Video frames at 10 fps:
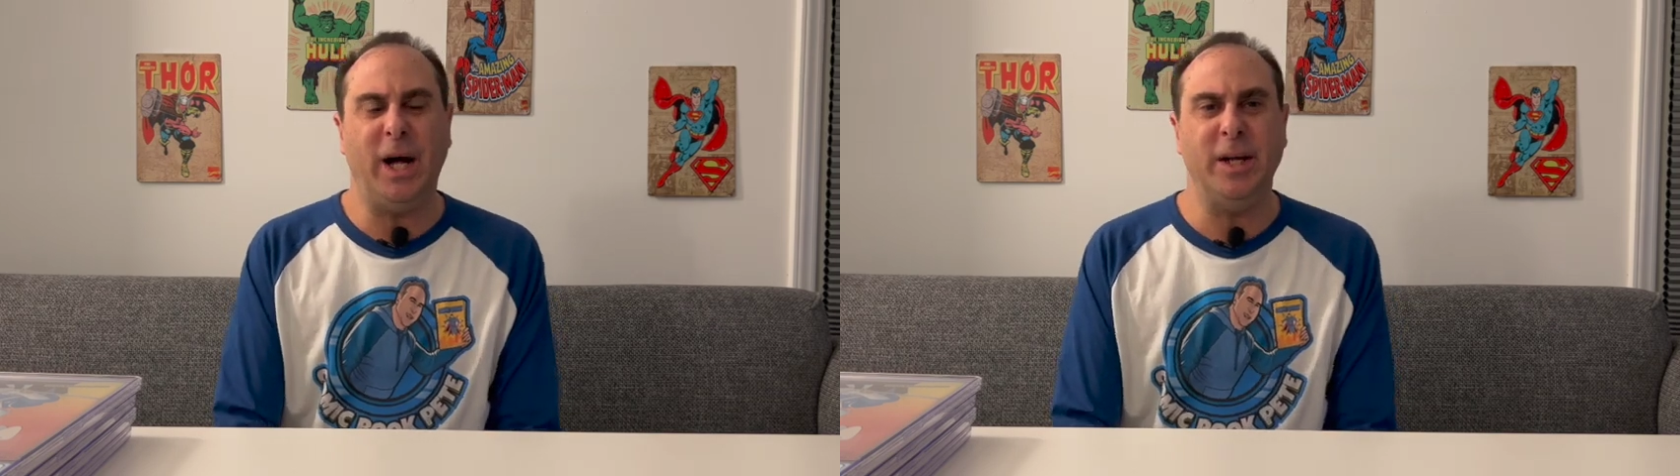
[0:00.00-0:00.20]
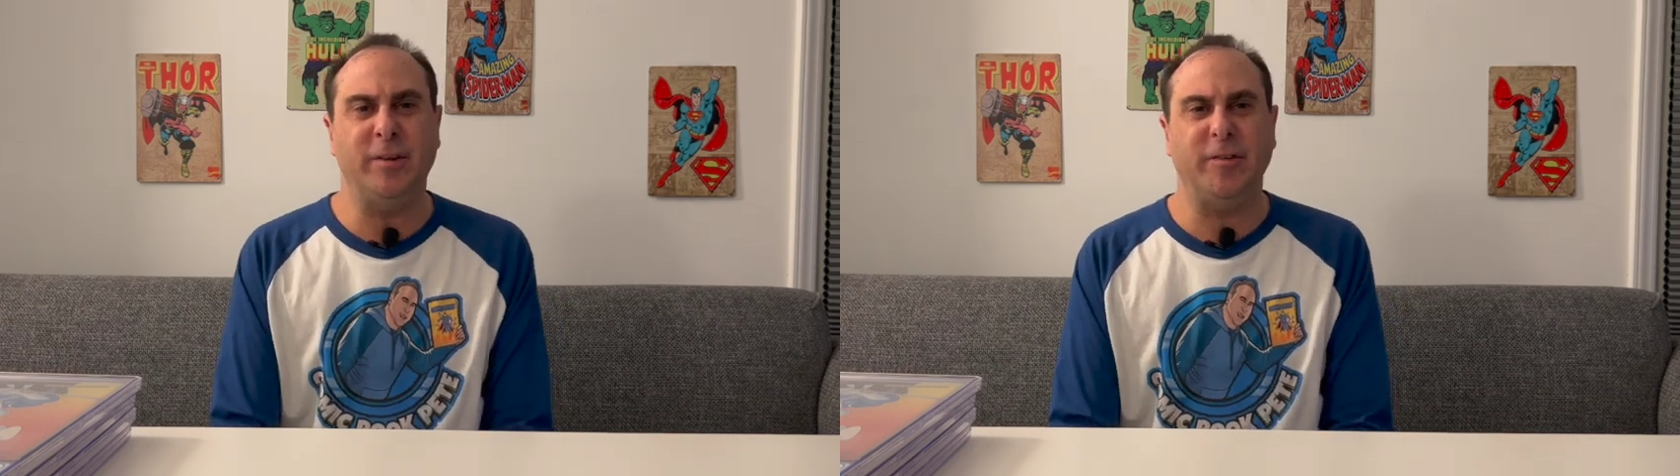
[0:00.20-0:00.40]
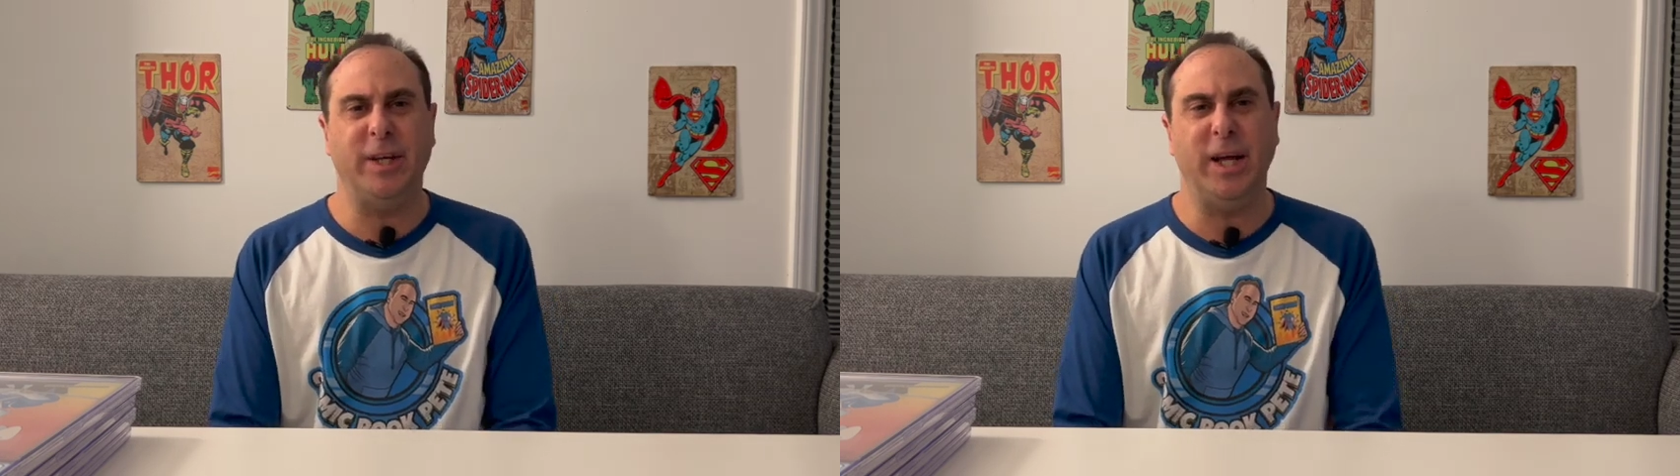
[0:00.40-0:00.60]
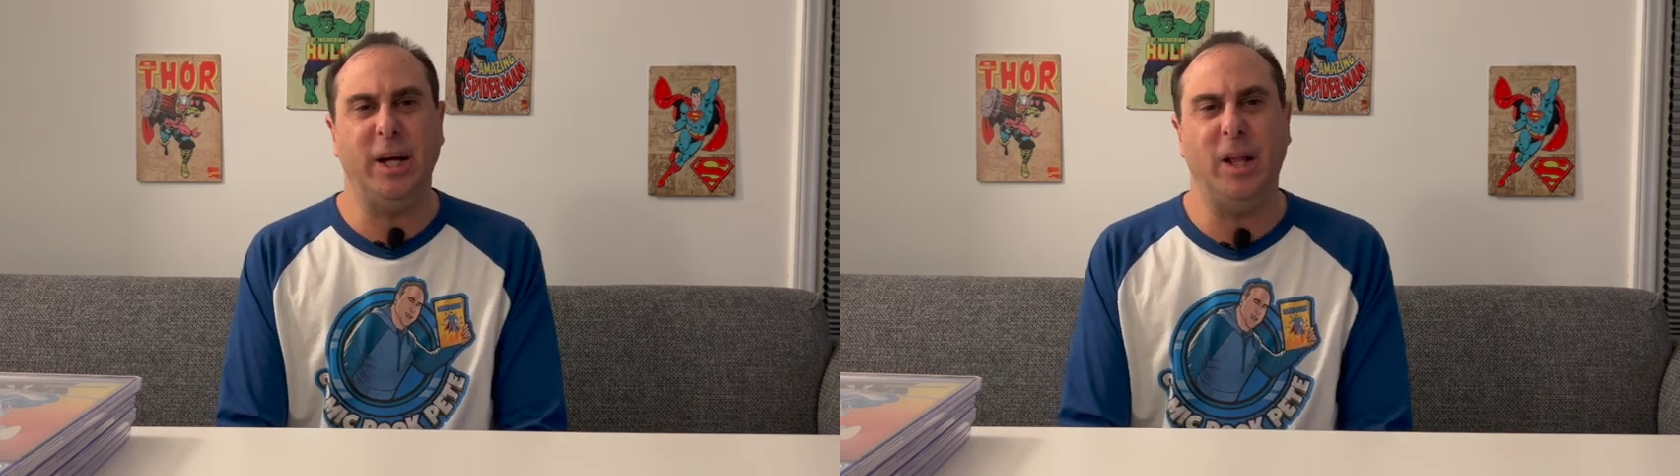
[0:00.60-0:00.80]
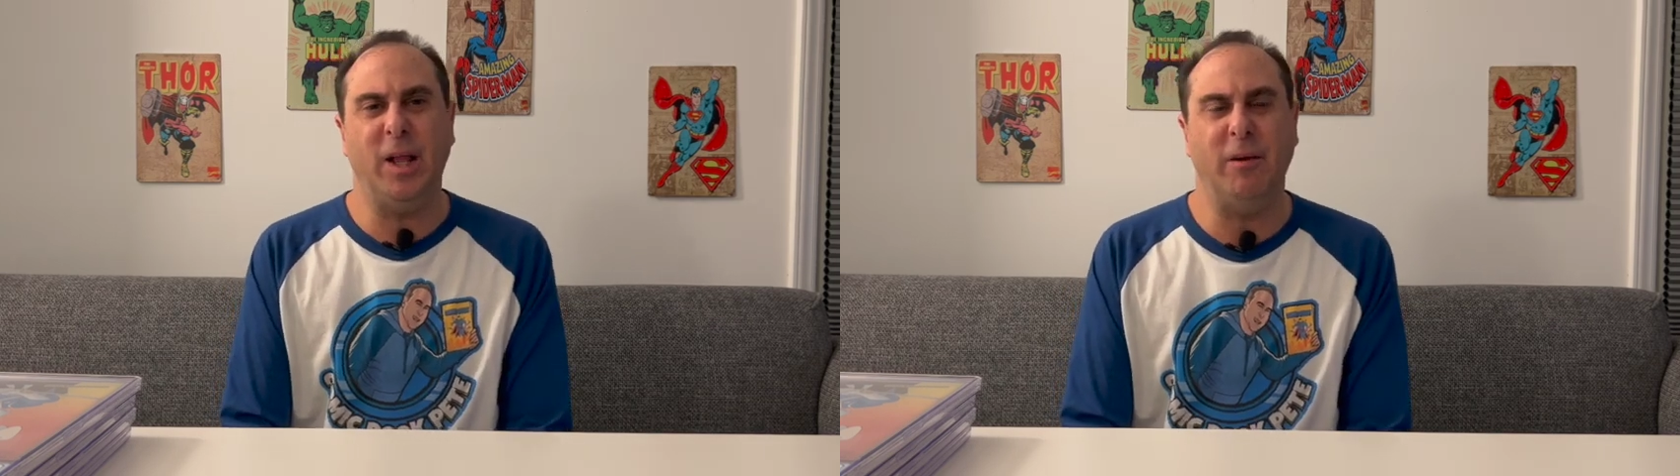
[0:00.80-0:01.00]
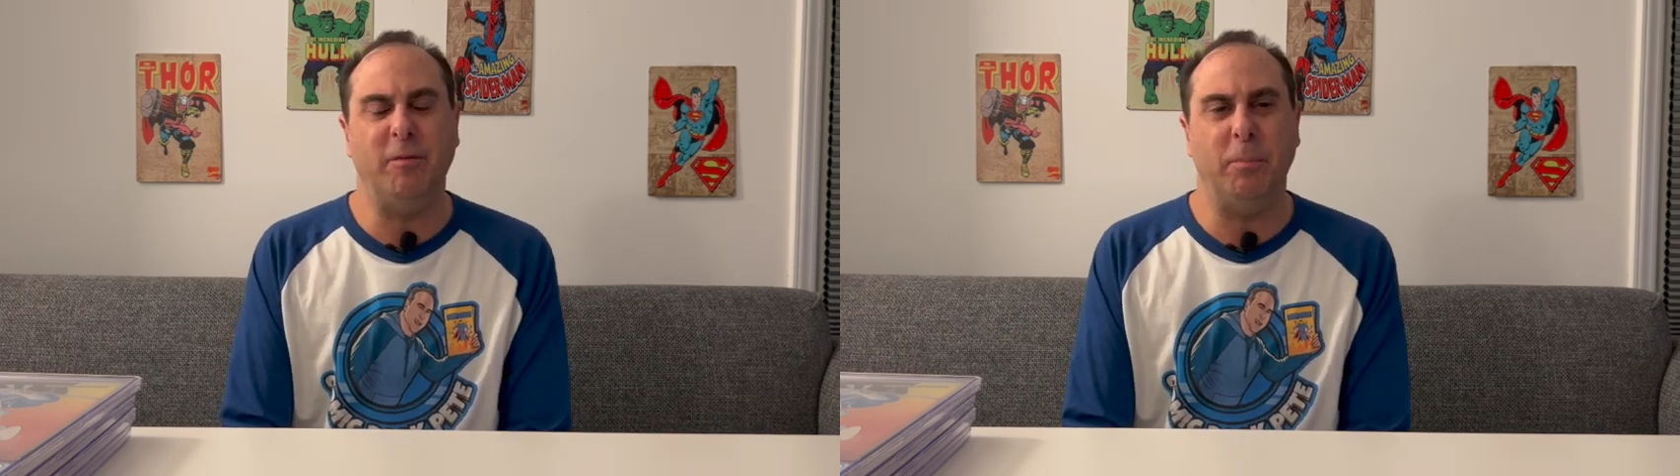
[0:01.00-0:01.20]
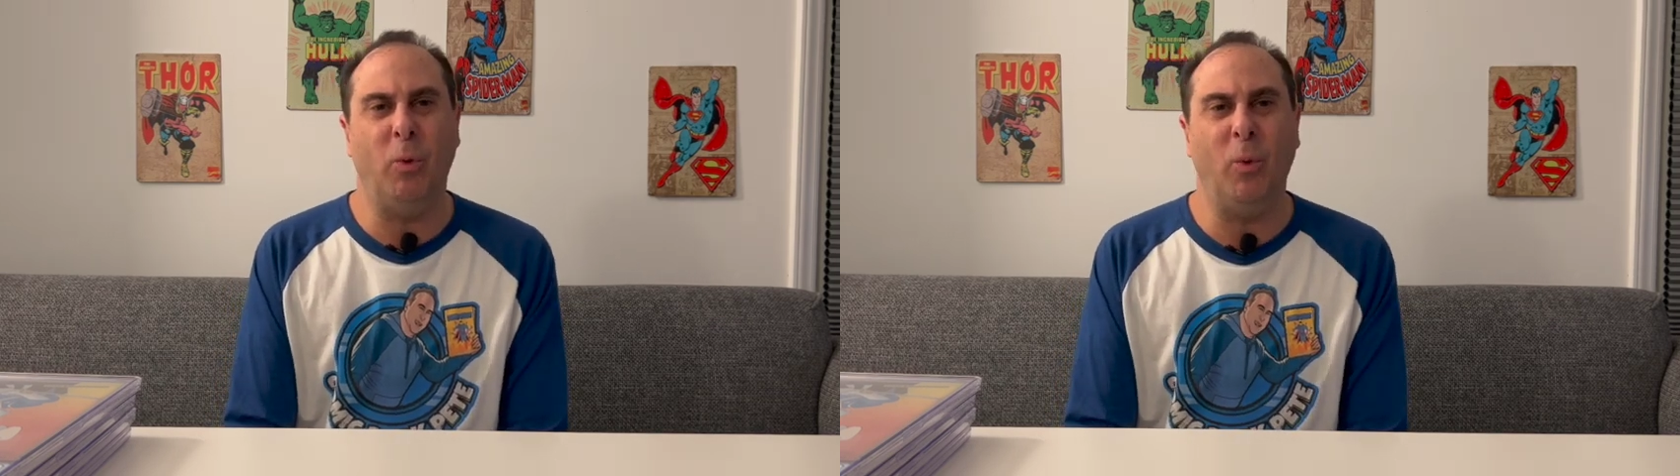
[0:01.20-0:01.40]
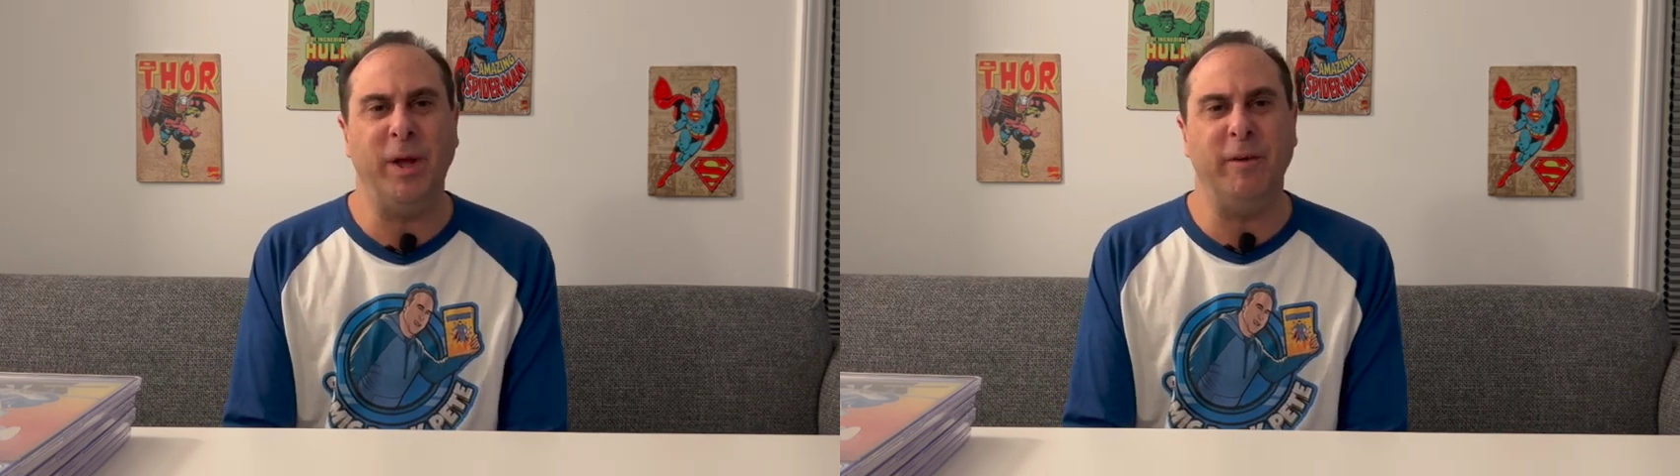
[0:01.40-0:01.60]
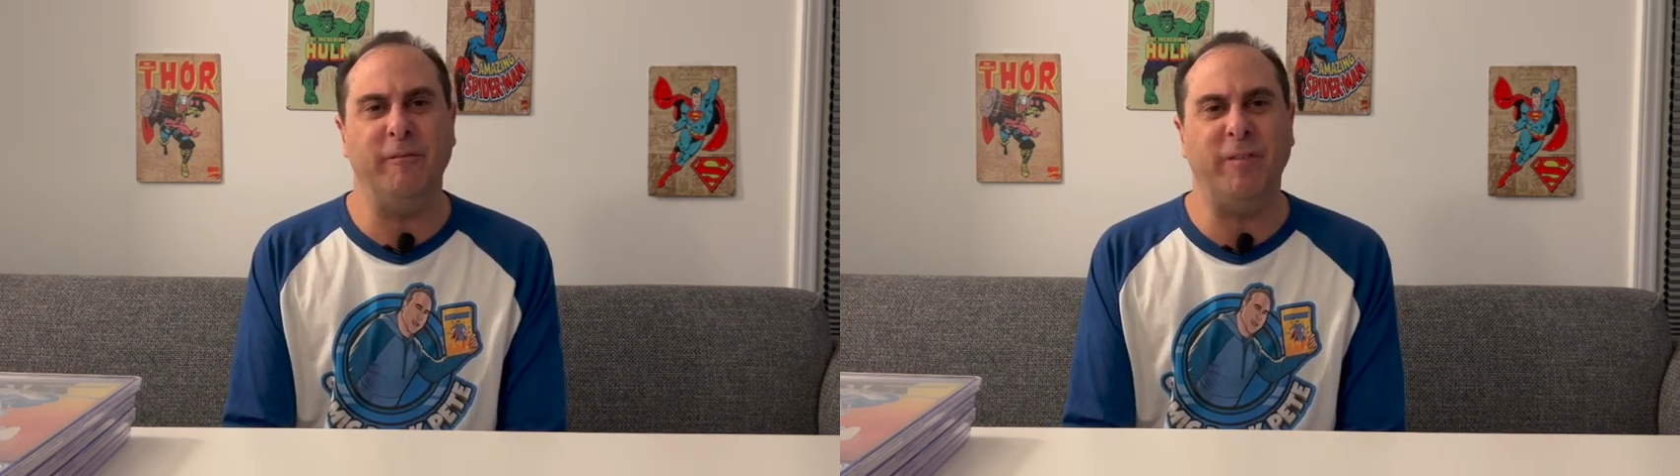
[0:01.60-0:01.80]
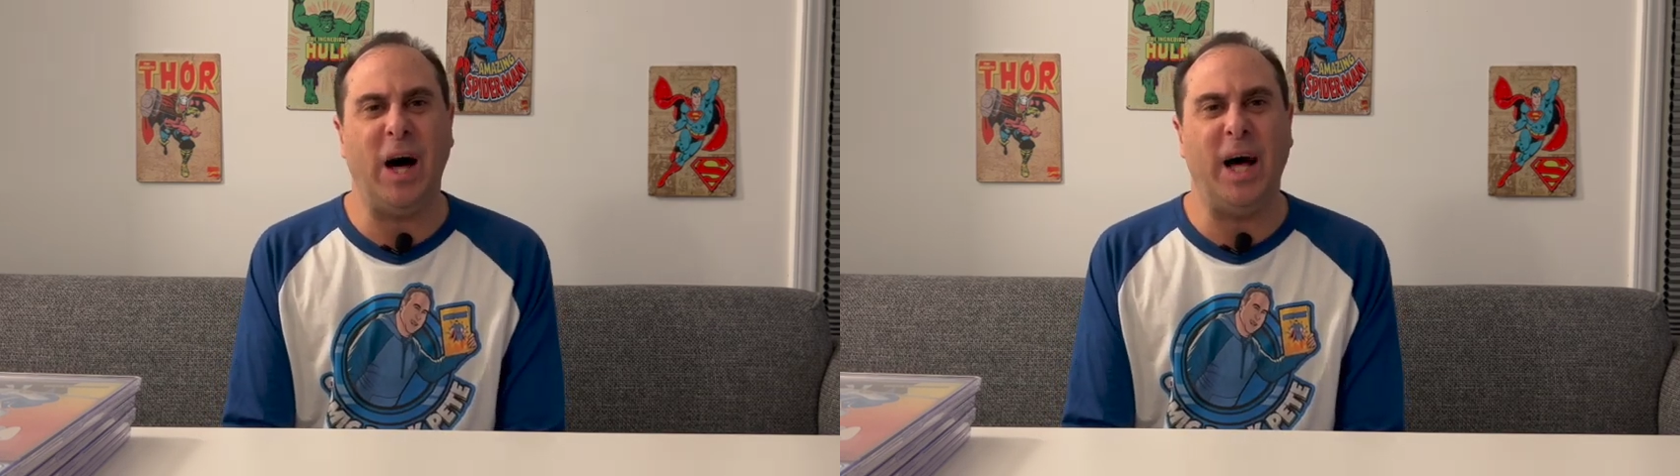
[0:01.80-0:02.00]
on a scale of a
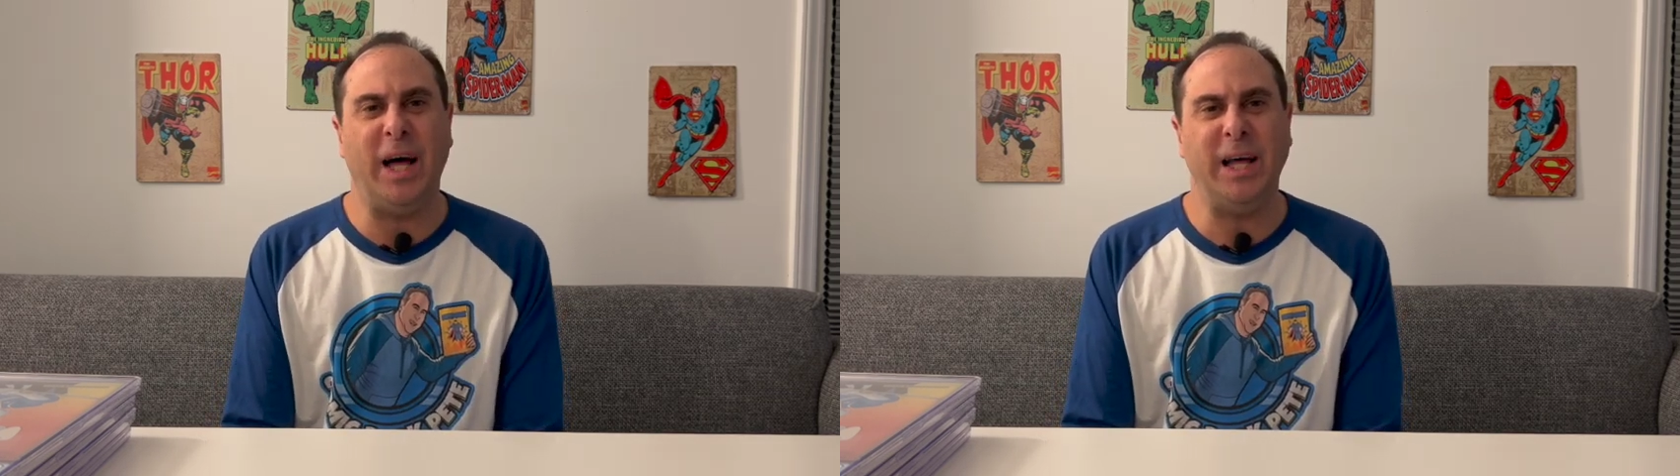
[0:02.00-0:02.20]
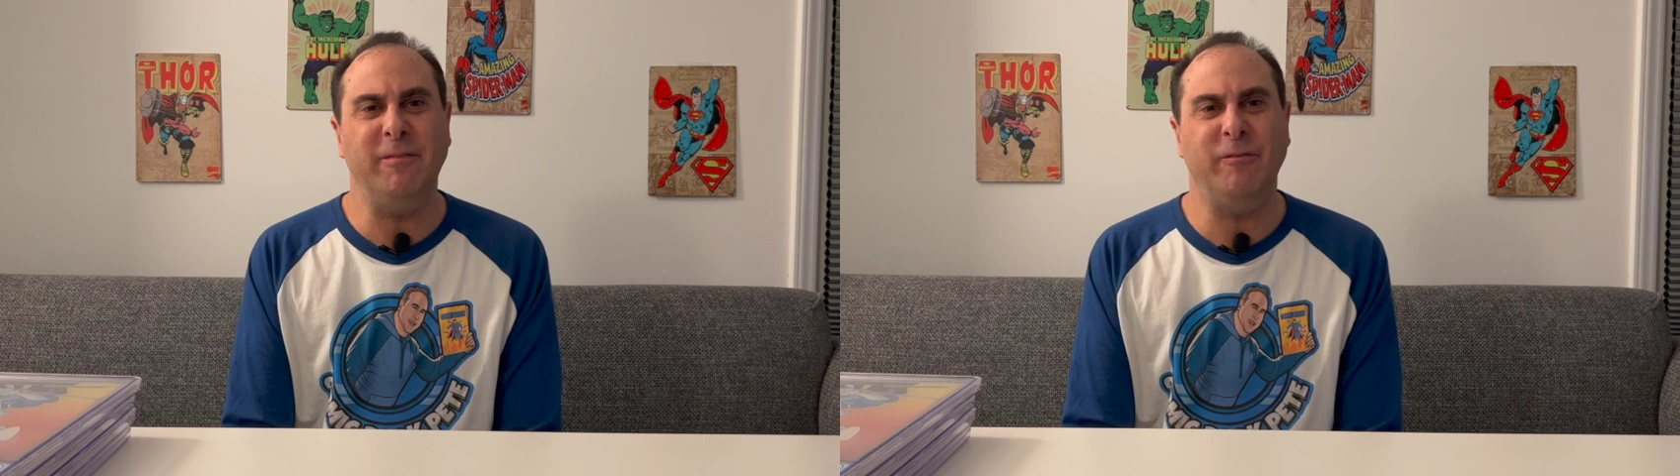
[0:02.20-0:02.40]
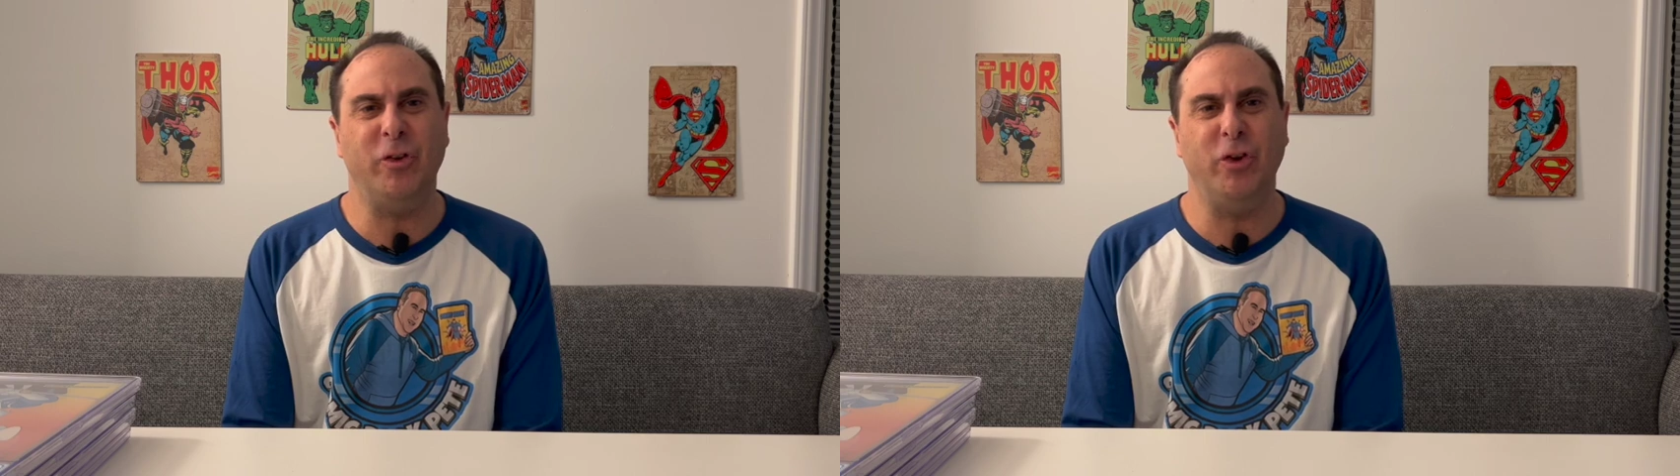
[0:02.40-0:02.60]
0.5